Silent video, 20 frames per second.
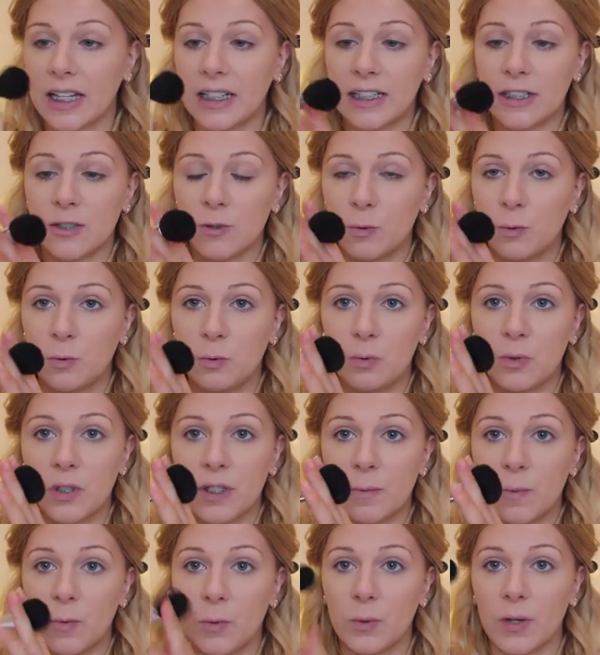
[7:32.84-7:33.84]
little
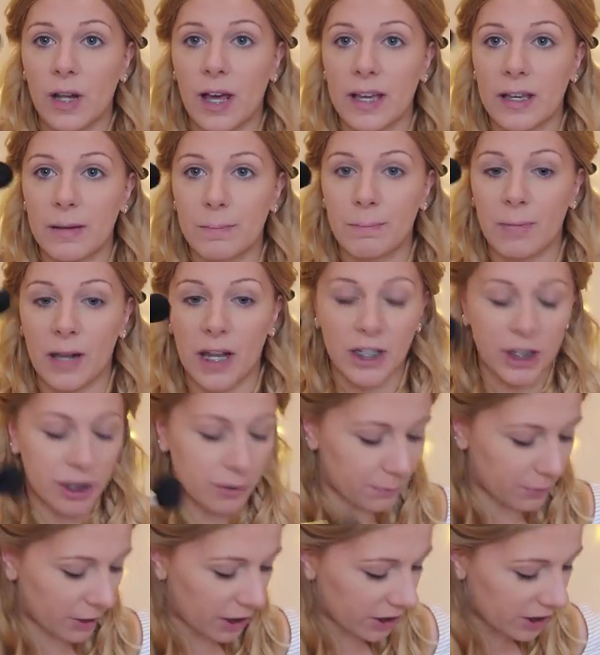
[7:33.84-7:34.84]
small like
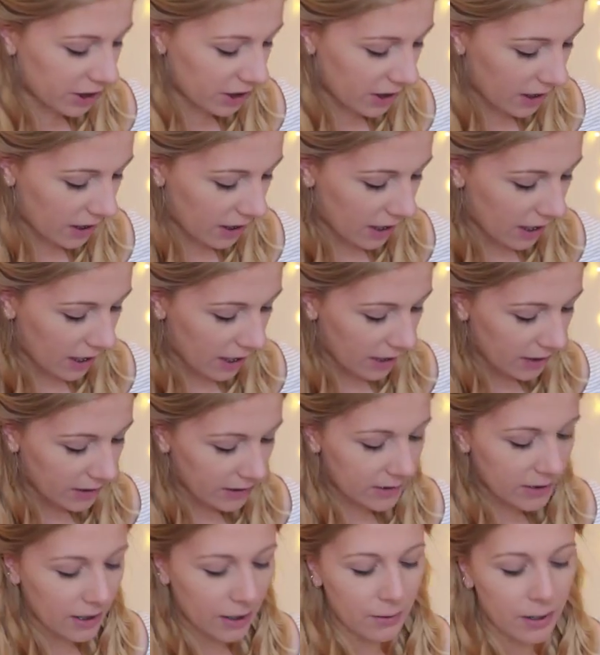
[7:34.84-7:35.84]
blush brush.
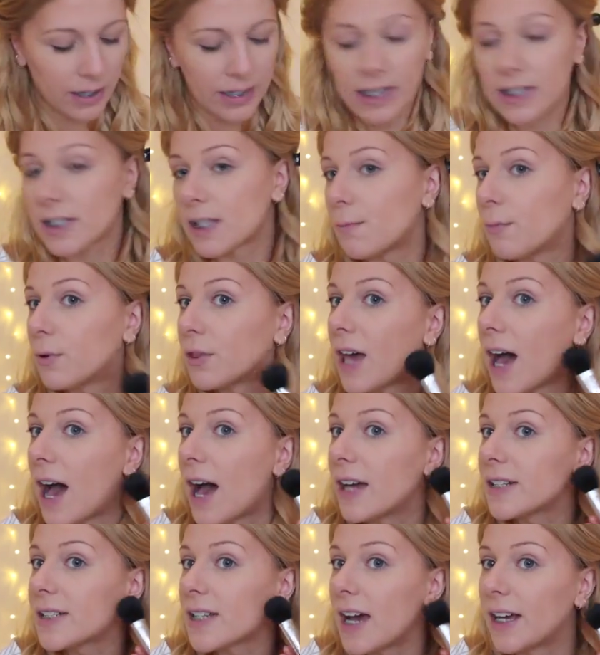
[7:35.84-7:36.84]
So I get some on
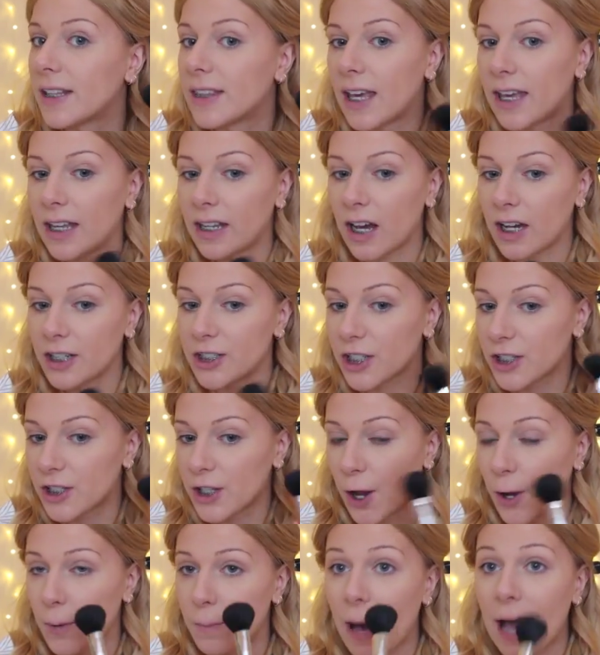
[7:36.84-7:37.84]
that, and then I
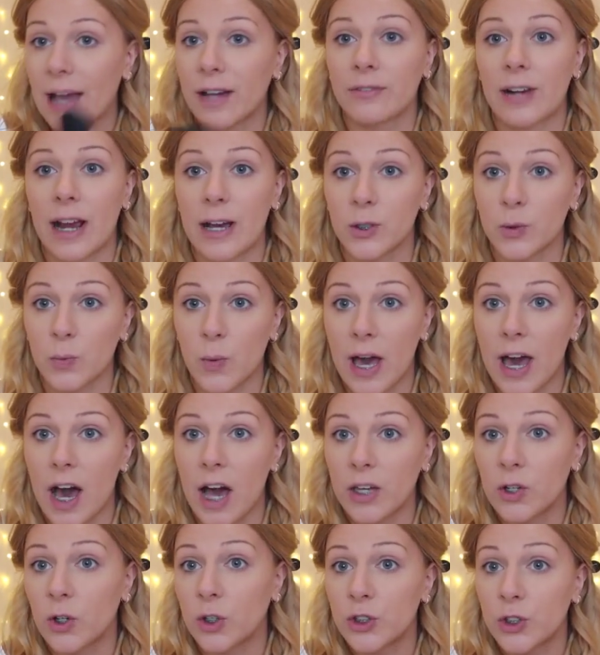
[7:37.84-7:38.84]
just go back around where
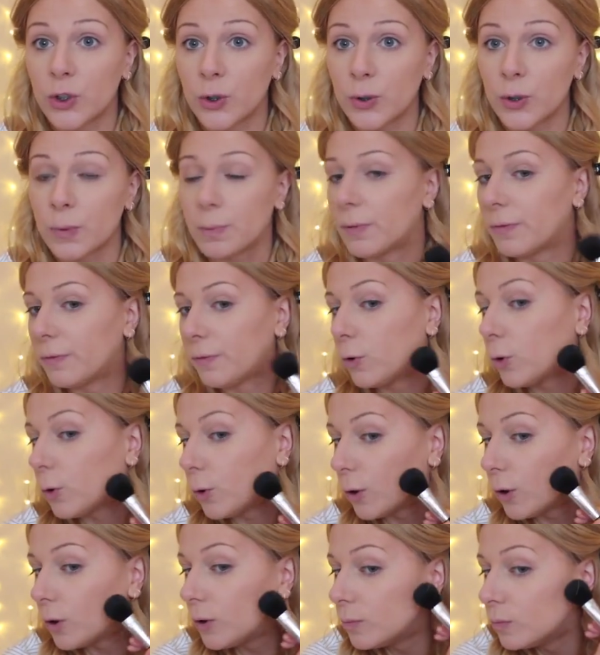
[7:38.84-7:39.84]
I contoured
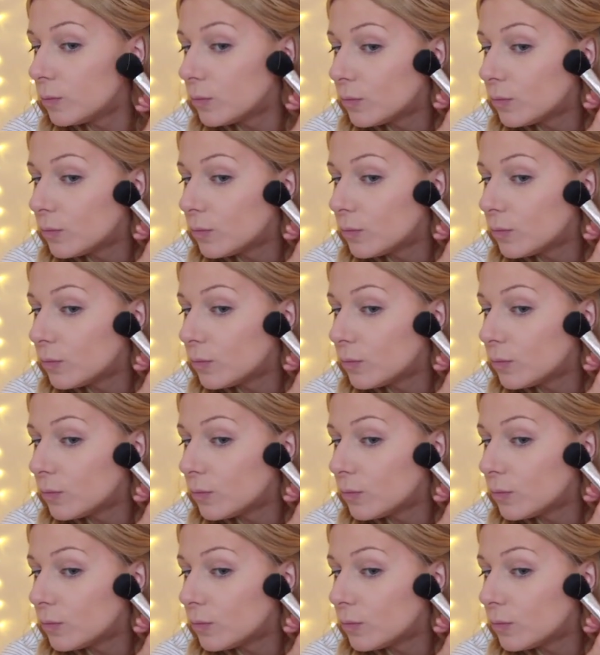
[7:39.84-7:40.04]
before.